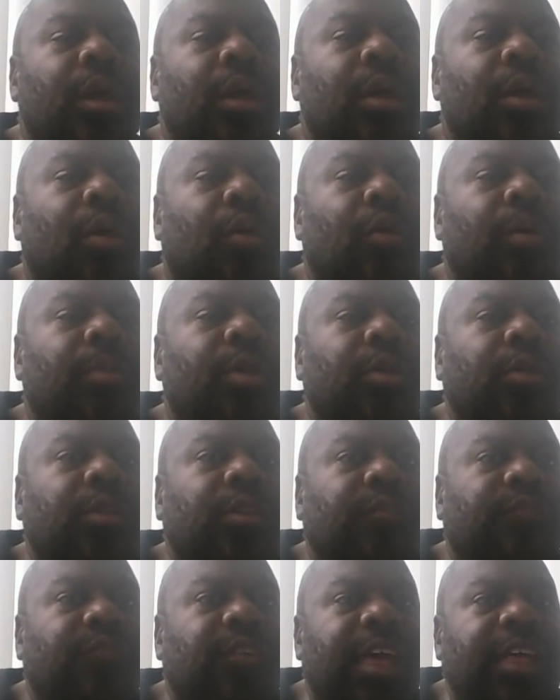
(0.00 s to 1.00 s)
criminal
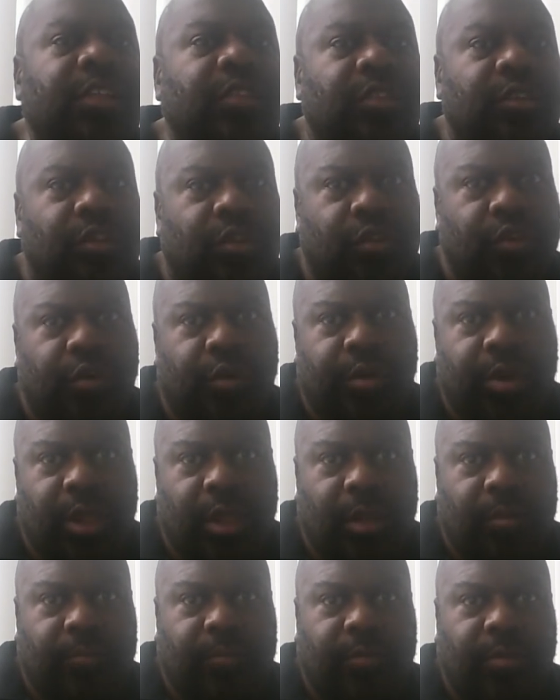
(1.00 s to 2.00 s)
defense attorney
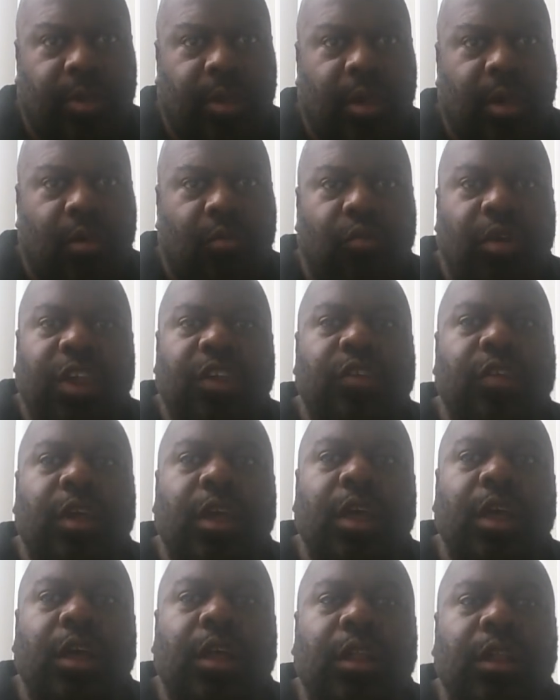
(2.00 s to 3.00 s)
reach the
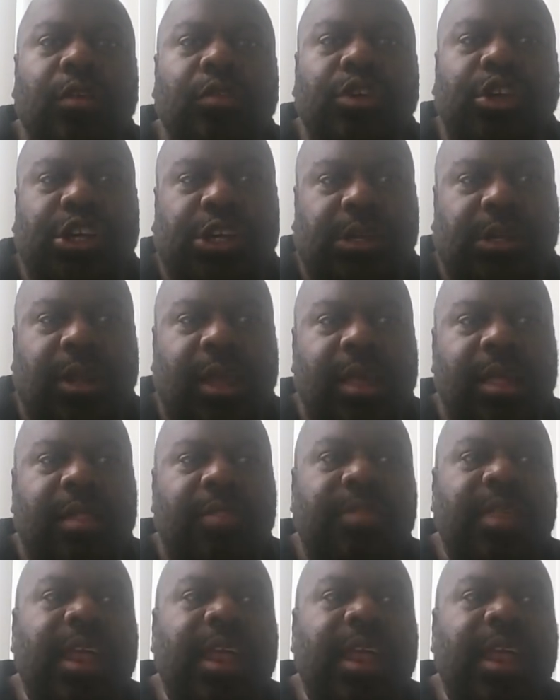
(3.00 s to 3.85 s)
conclusion that